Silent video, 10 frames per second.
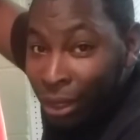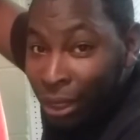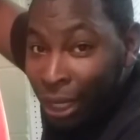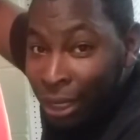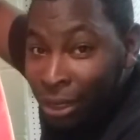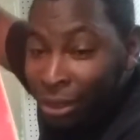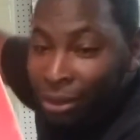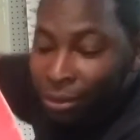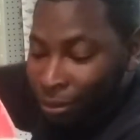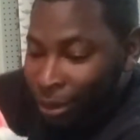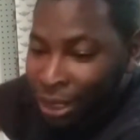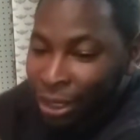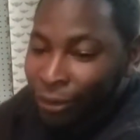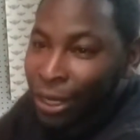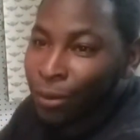get as much
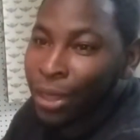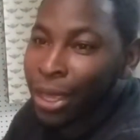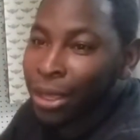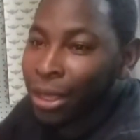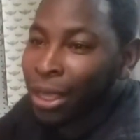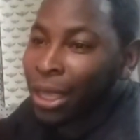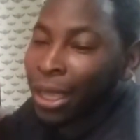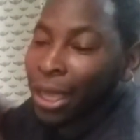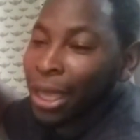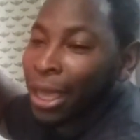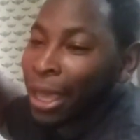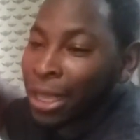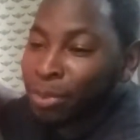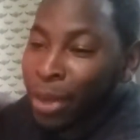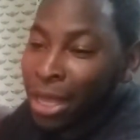of it on there
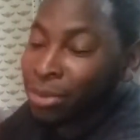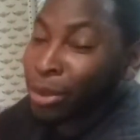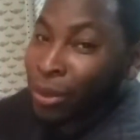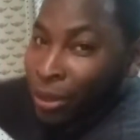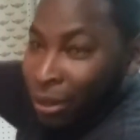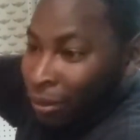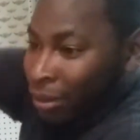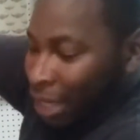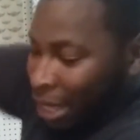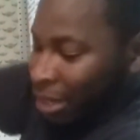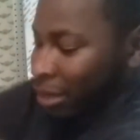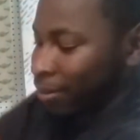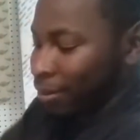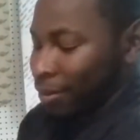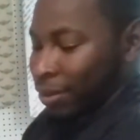as possible. You know, kind of
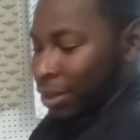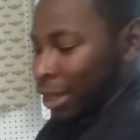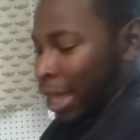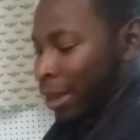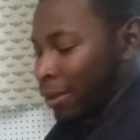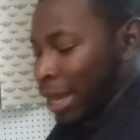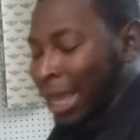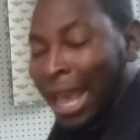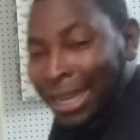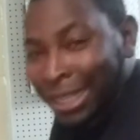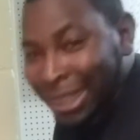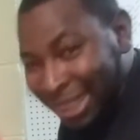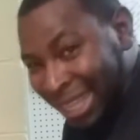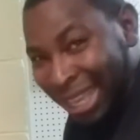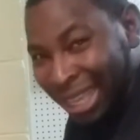lay it on there kind of
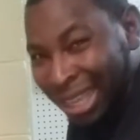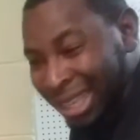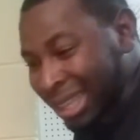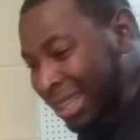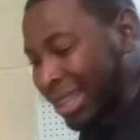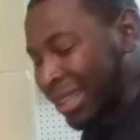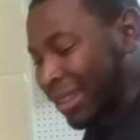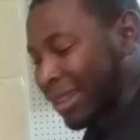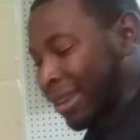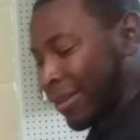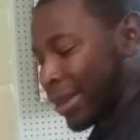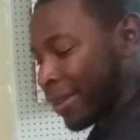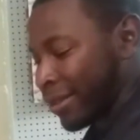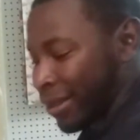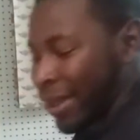thick or
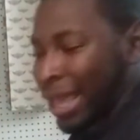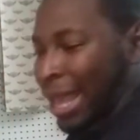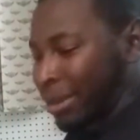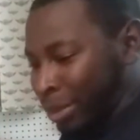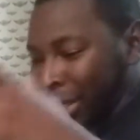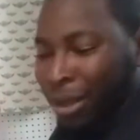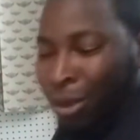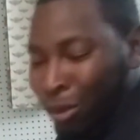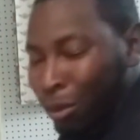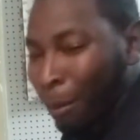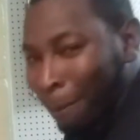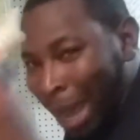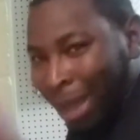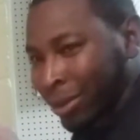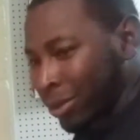whatever. You ain't got to put the whole
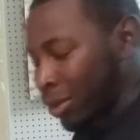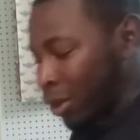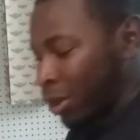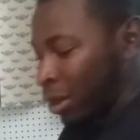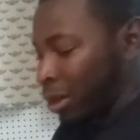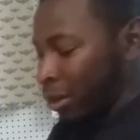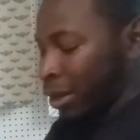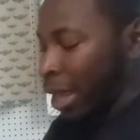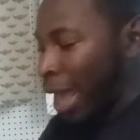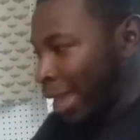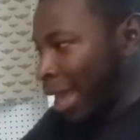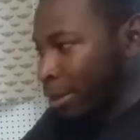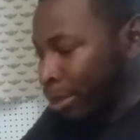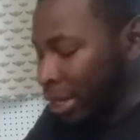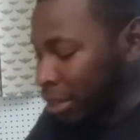bottle or glue on it. I got
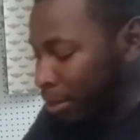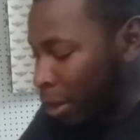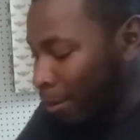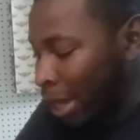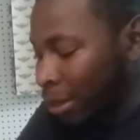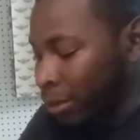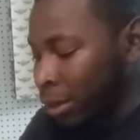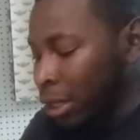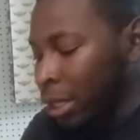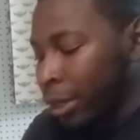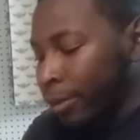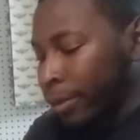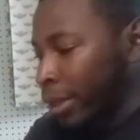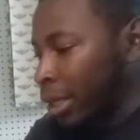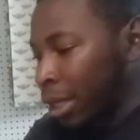a pretty small bottle.
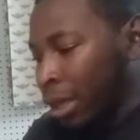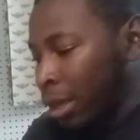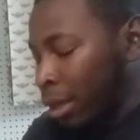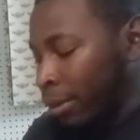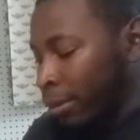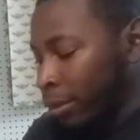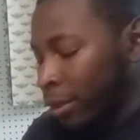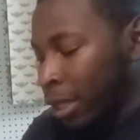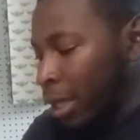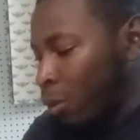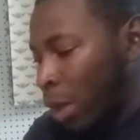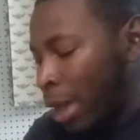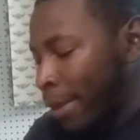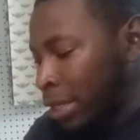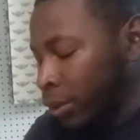Why
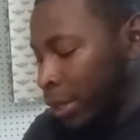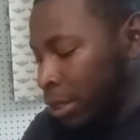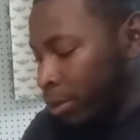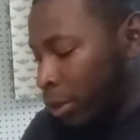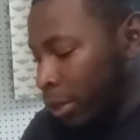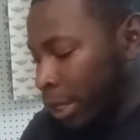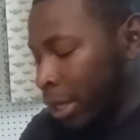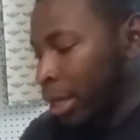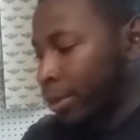am I squeezing more here?